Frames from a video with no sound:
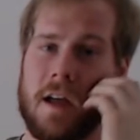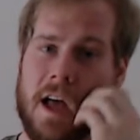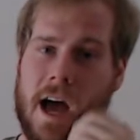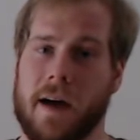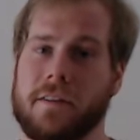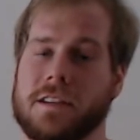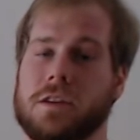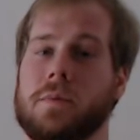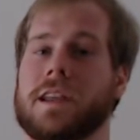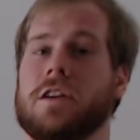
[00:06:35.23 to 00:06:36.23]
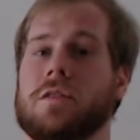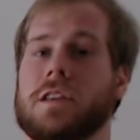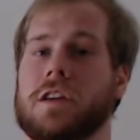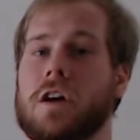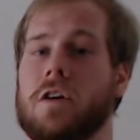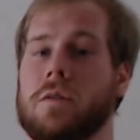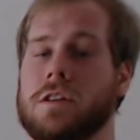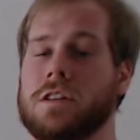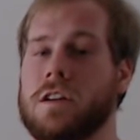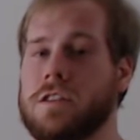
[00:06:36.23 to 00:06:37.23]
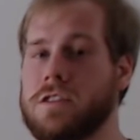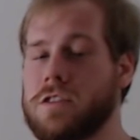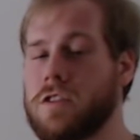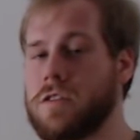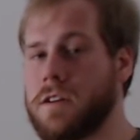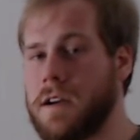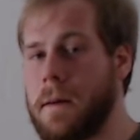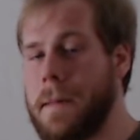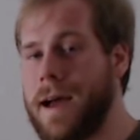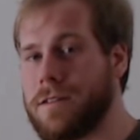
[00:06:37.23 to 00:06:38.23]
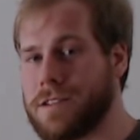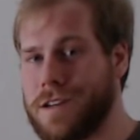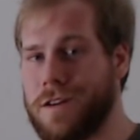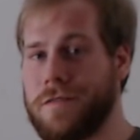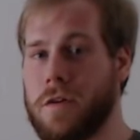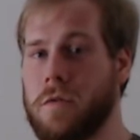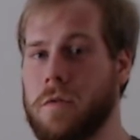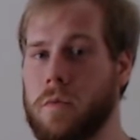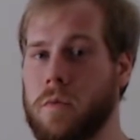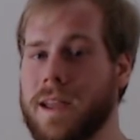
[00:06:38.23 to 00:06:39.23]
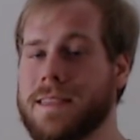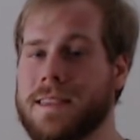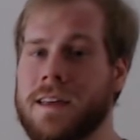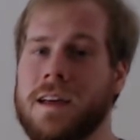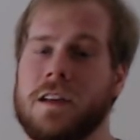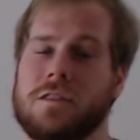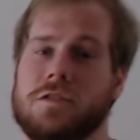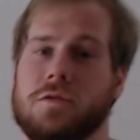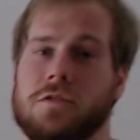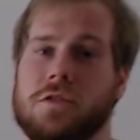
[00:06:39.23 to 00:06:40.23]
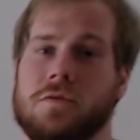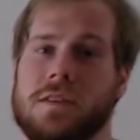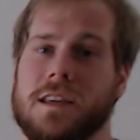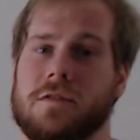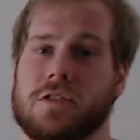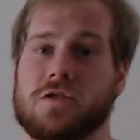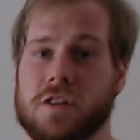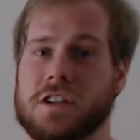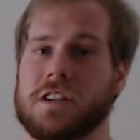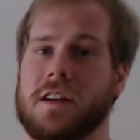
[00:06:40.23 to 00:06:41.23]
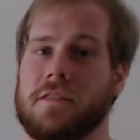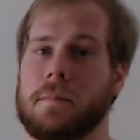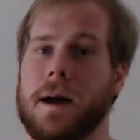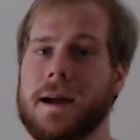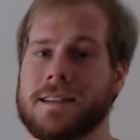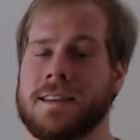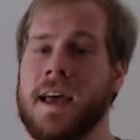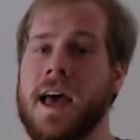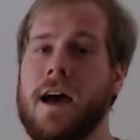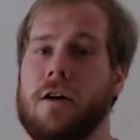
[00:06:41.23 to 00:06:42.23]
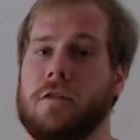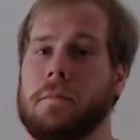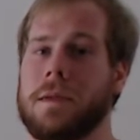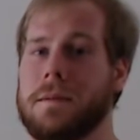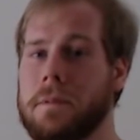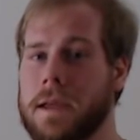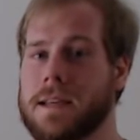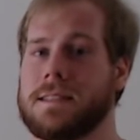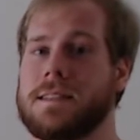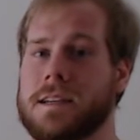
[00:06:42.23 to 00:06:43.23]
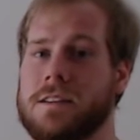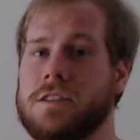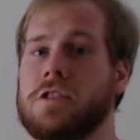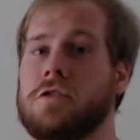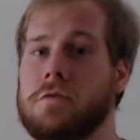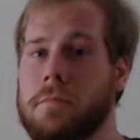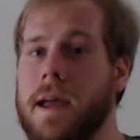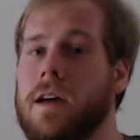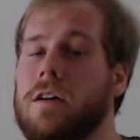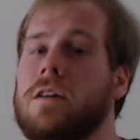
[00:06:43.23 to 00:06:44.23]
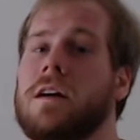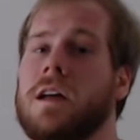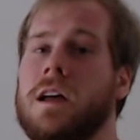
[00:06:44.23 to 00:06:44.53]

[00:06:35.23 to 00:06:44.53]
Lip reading: Obviously, we can only go a certain amount of width due to the restriction of the box. However, me being a 6'2" male,